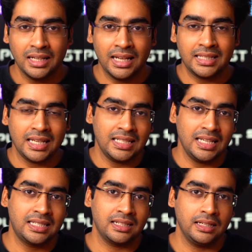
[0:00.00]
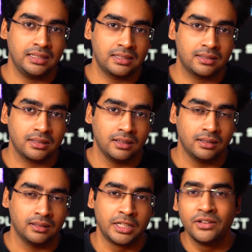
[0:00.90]
it's
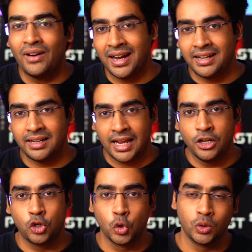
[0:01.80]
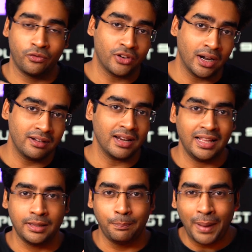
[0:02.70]
divided into the front
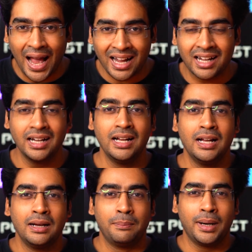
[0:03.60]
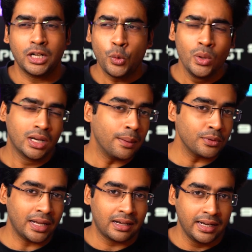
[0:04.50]
and the back. But we'll come to
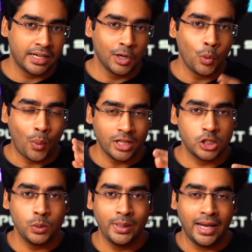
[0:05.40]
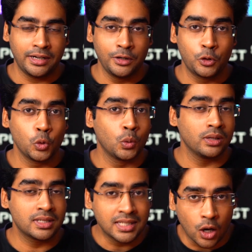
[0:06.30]
that later once we get into
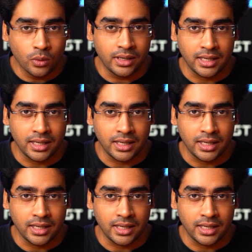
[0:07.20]
the sound